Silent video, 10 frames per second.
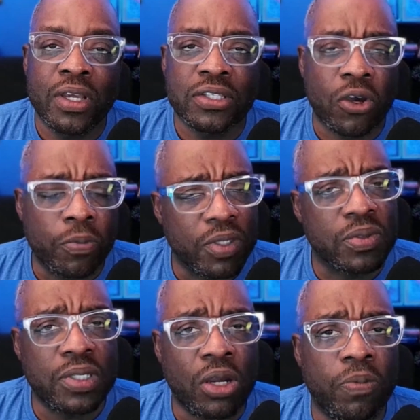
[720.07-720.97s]
So I hope this
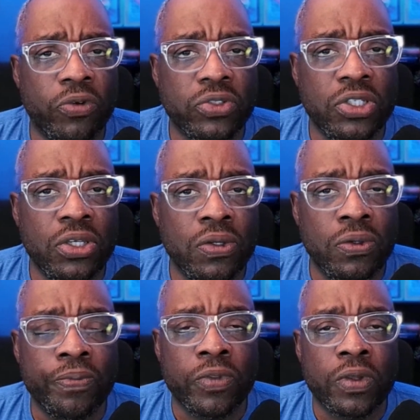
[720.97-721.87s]
was helpful to you.
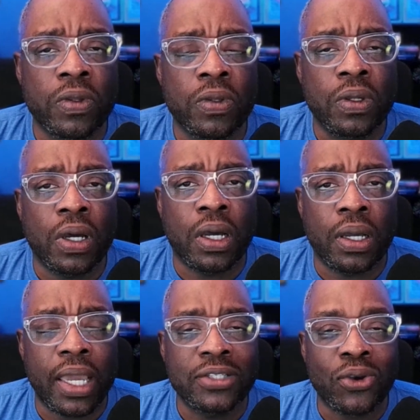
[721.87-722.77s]

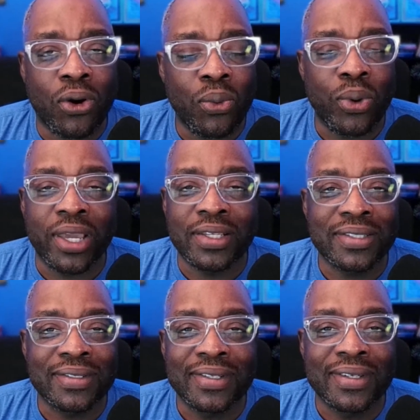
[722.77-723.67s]
As always,
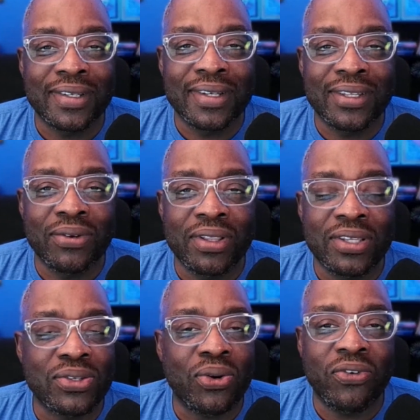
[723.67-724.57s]
this
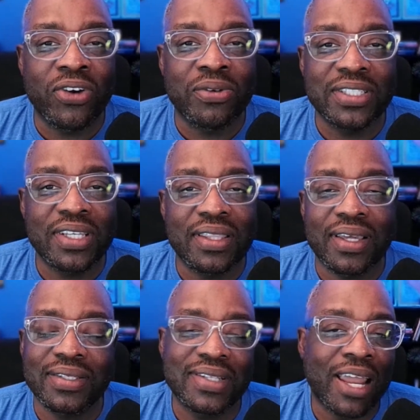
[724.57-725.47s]
whole fundraising thing
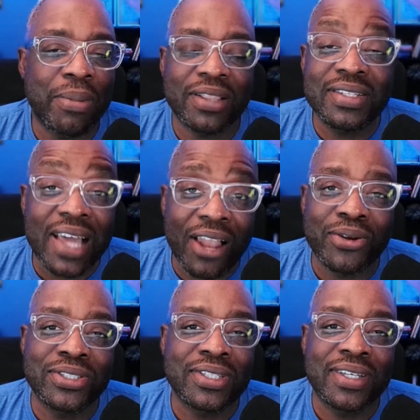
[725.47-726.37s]
is not about the
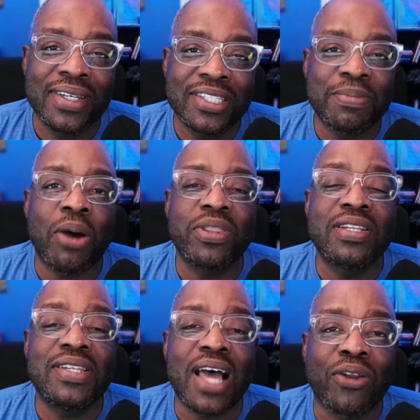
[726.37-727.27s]
dollars. It's about what the
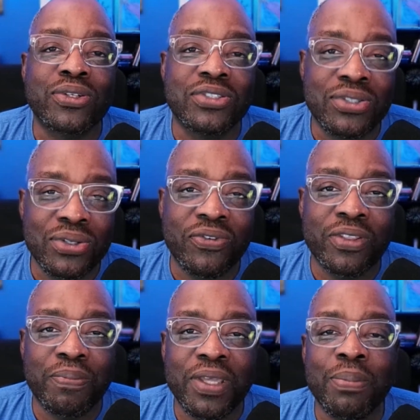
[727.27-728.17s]
dollars do for the
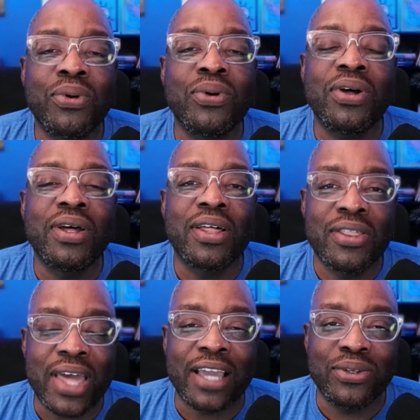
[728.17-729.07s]
people
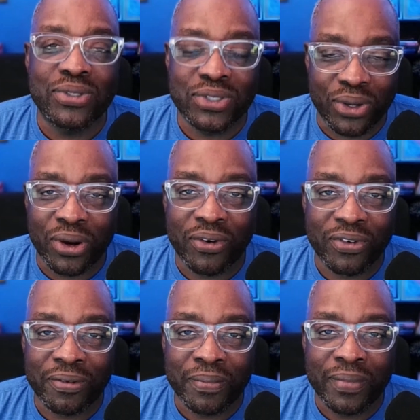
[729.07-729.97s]
that you serve.
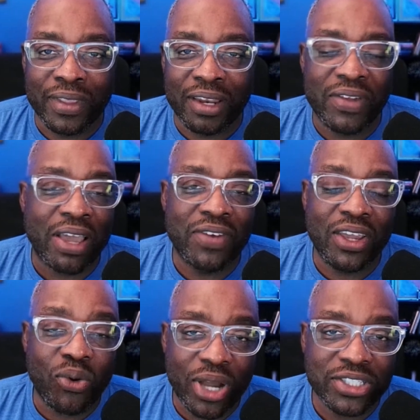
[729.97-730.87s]
If you have any
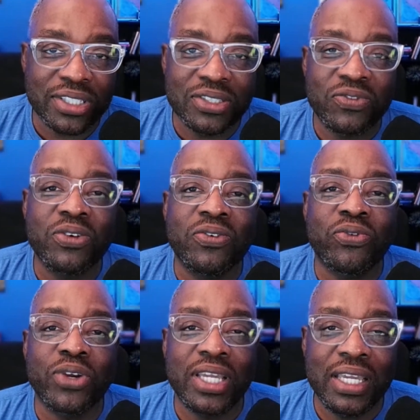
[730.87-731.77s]
questions, feel
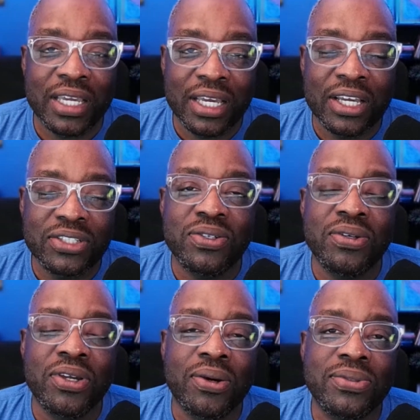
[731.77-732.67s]
free to
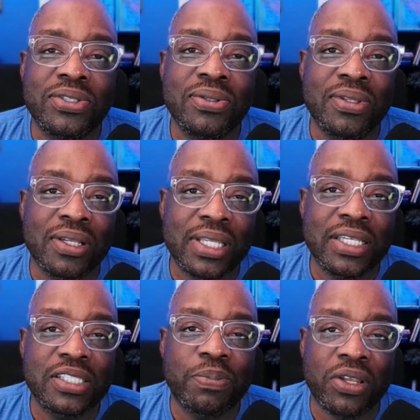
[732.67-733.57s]
go to the
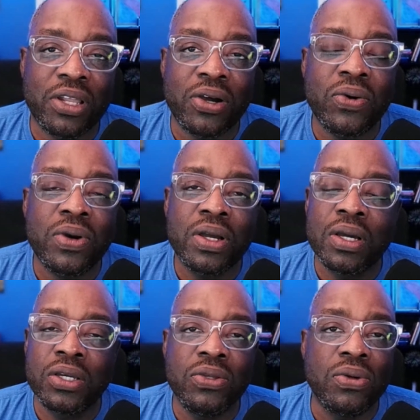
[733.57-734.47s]
links below.
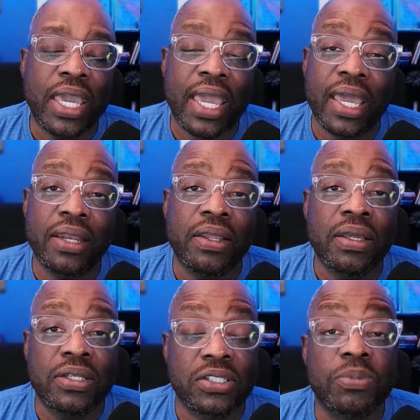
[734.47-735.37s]
You can
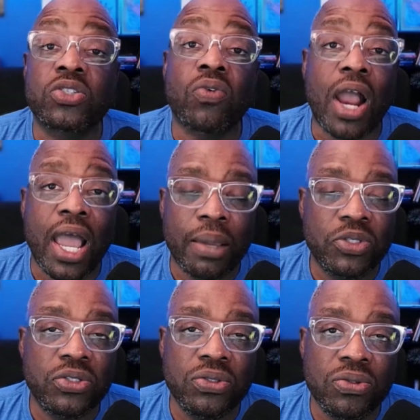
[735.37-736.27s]
subscribe
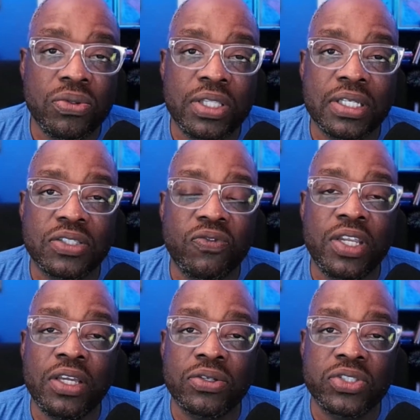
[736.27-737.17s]
to this
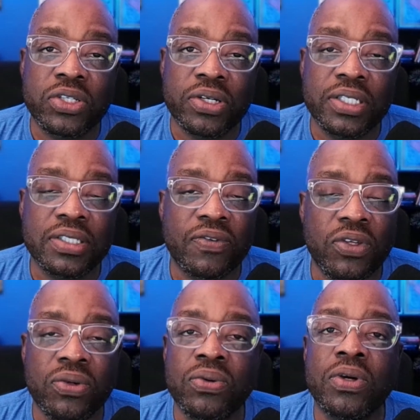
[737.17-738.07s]
video series if
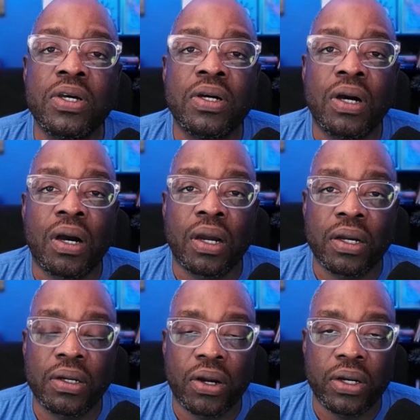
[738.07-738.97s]
you
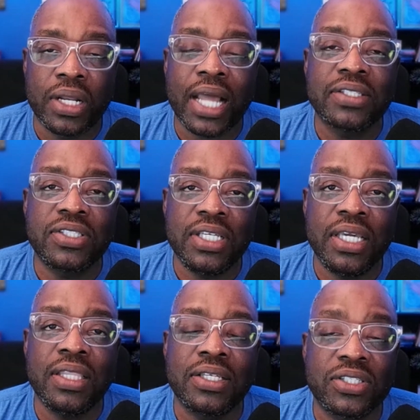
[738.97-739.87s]
are not
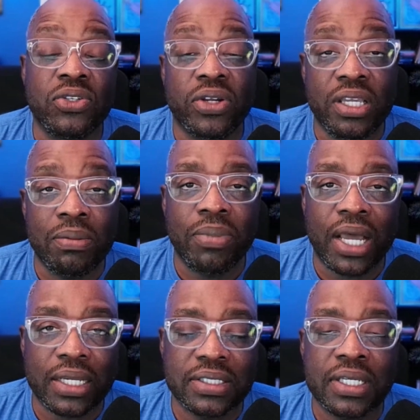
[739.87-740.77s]
seeing this in your
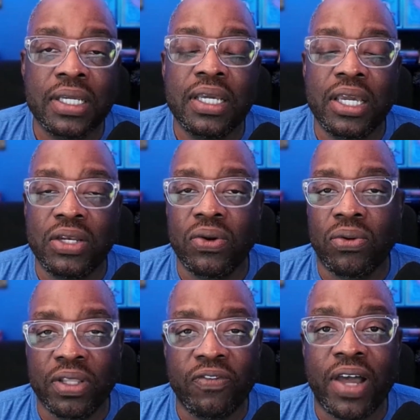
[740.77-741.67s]
inbox and you're
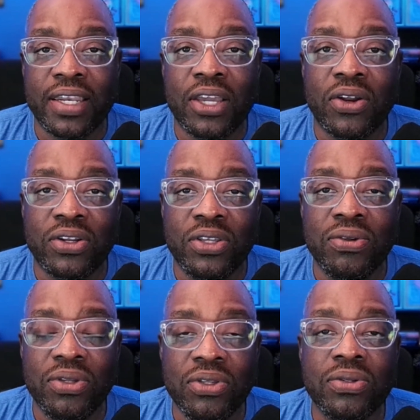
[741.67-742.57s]
only finding it on
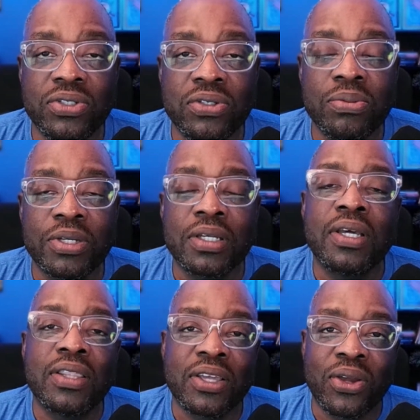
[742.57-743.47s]
YouTube.
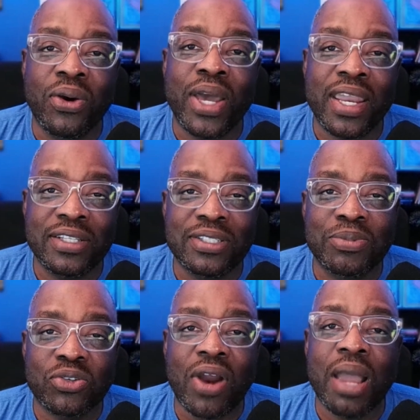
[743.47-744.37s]
Then go ahead and
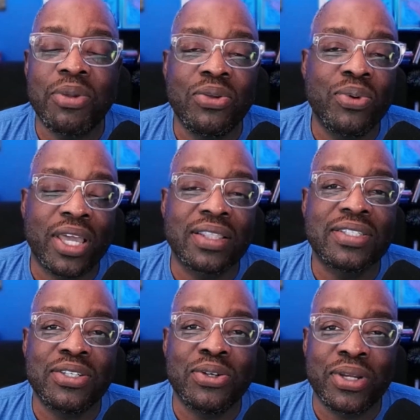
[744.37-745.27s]
subscribe, and you will get this
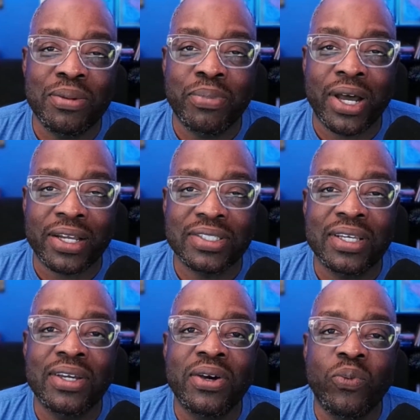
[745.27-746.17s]
in your inbox
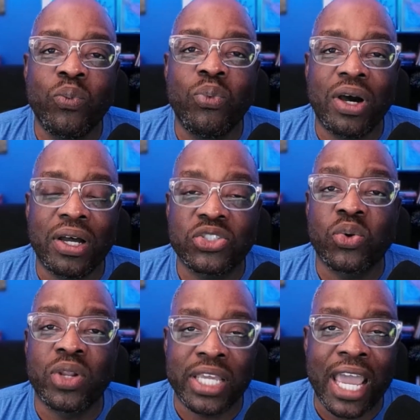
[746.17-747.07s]

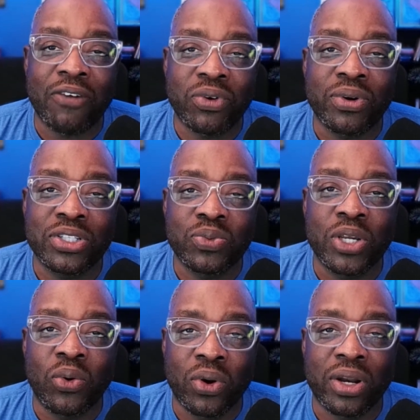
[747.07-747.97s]
shortly after it's
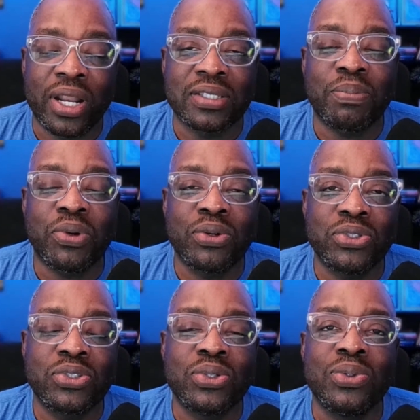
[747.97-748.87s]
recorded, as
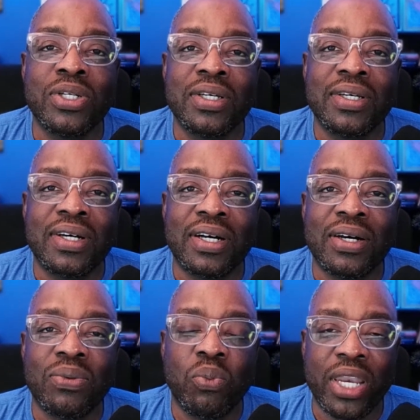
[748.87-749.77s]
opposed to
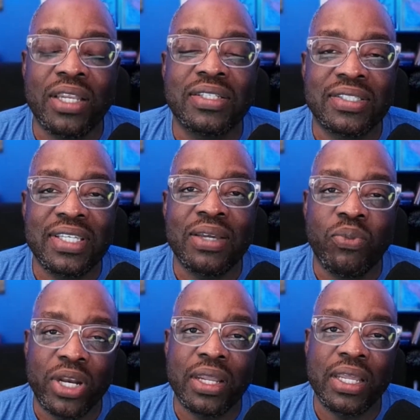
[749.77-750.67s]
waiting to see it
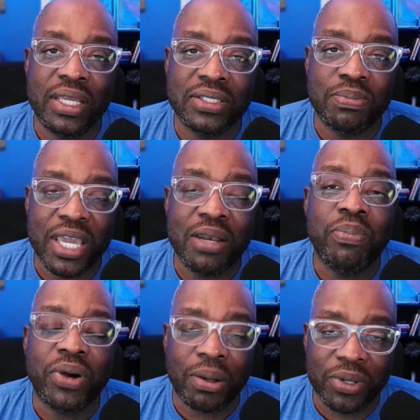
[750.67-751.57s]
when it is made
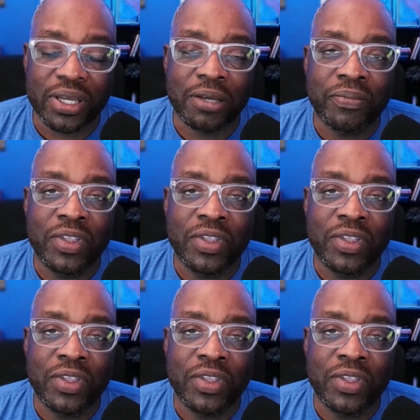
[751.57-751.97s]
public.